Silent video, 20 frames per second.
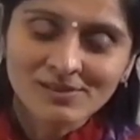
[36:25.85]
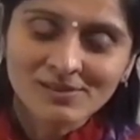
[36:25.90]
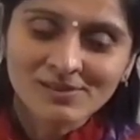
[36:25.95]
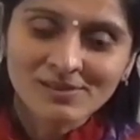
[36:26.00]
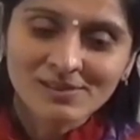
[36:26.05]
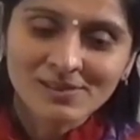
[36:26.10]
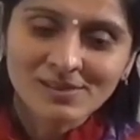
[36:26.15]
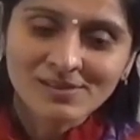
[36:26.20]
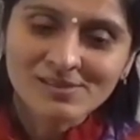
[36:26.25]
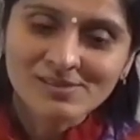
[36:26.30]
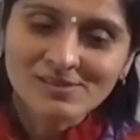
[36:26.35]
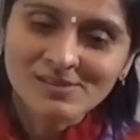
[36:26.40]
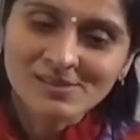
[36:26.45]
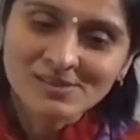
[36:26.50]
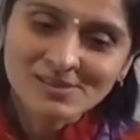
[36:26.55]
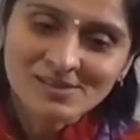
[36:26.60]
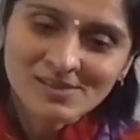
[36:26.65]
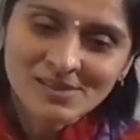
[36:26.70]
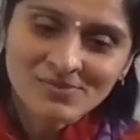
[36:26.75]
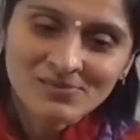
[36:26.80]
Yeah?
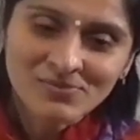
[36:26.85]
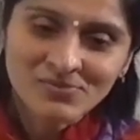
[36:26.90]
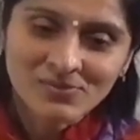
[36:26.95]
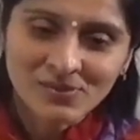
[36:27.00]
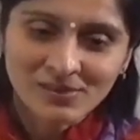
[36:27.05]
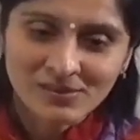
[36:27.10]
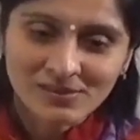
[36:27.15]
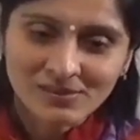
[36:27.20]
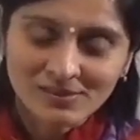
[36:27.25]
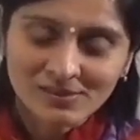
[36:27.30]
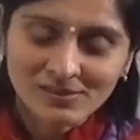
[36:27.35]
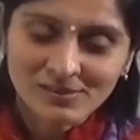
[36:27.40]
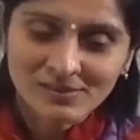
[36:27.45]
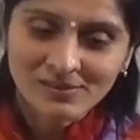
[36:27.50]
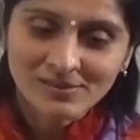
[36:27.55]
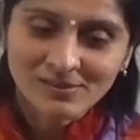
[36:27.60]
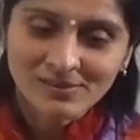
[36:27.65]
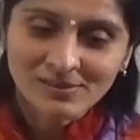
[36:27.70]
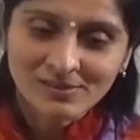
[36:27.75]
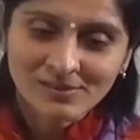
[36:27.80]
Let's have fun.
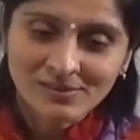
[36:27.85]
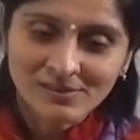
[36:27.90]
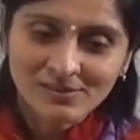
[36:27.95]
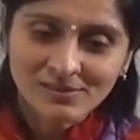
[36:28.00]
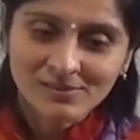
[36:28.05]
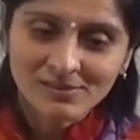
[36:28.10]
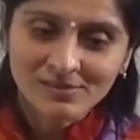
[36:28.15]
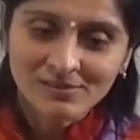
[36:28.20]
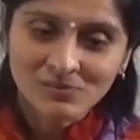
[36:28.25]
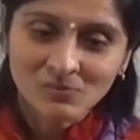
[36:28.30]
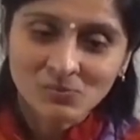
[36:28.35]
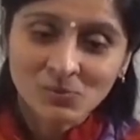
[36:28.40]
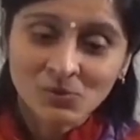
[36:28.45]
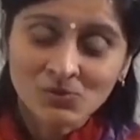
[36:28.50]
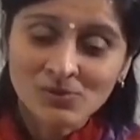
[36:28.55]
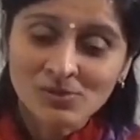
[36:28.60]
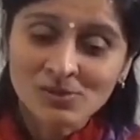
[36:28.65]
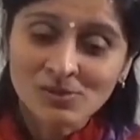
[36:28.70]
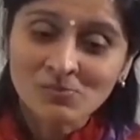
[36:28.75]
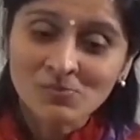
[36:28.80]

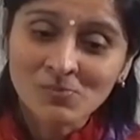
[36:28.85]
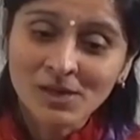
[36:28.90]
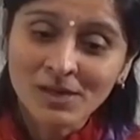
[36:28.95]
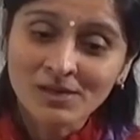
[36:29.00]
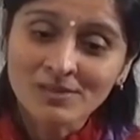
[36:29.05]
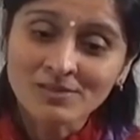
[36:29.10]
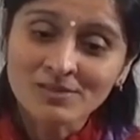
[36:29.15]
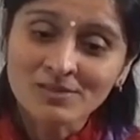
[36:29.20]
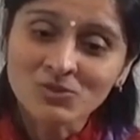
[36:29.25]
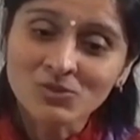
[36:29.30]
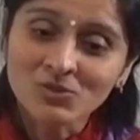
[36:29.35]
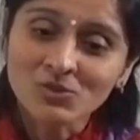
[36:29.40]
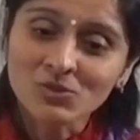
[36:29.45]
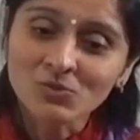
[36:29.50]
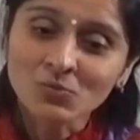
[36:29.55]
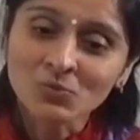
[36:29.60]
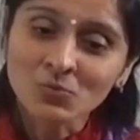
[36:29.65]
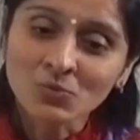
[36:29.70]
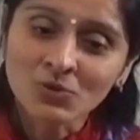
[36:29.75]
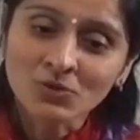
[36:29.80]
Because the mind does
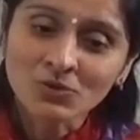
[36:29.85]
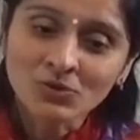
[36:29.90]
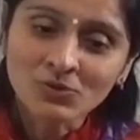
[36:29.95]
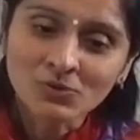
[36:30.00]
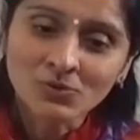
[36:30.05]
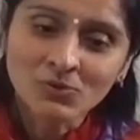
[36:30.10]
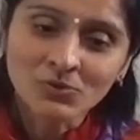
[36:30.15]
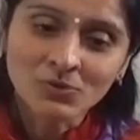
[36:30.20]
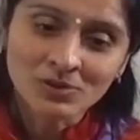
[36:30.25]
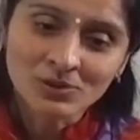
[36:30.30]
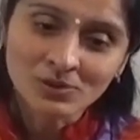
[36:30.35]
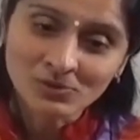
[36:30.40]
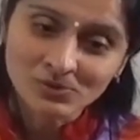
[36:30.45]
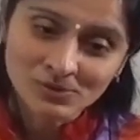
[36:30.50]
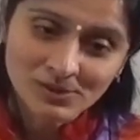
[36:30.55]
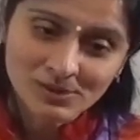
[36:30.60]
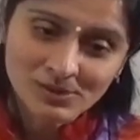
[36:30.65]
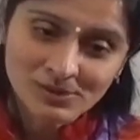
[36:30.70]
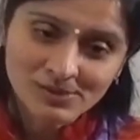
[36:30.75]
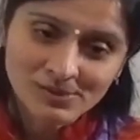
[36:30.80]
not want to go into
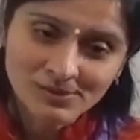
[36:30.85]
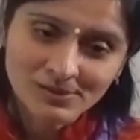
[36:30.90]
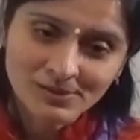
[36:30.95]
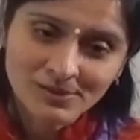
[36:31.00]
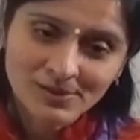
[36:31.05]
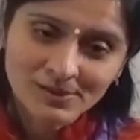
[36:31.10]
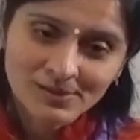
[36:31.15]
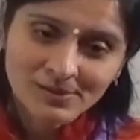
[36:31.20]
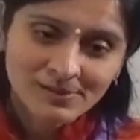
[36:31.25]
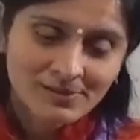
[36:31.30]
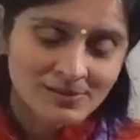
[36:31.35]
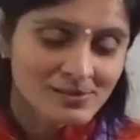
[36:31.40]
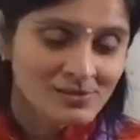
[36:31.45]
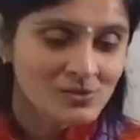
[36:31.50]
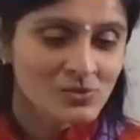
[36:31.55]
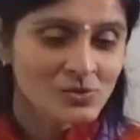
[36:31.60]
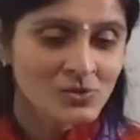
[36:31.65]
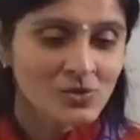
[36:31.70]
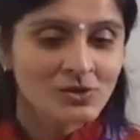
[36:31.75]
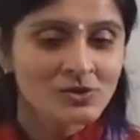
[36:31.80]
this. This is
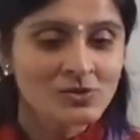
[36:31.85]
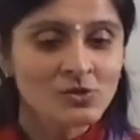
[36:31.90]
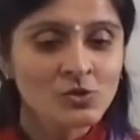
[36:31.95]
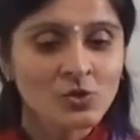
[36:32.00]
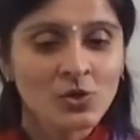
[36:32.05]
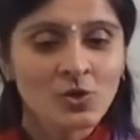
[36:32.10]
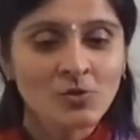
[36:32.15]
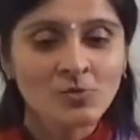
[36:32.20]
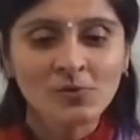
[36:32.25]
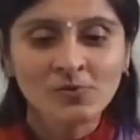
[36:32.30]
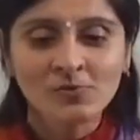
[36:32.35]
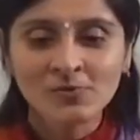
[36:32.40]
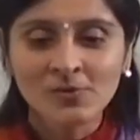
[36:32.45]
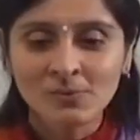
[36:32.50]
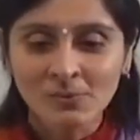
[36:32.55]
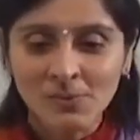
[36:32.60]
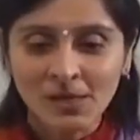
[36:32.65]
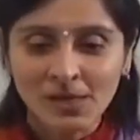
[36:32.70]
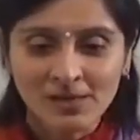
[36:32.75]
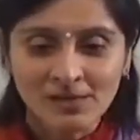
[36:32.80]
not a job of the
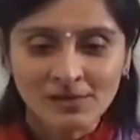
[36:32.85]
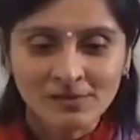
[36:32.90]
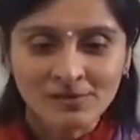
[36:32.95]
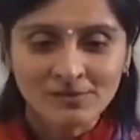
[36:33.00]
mind.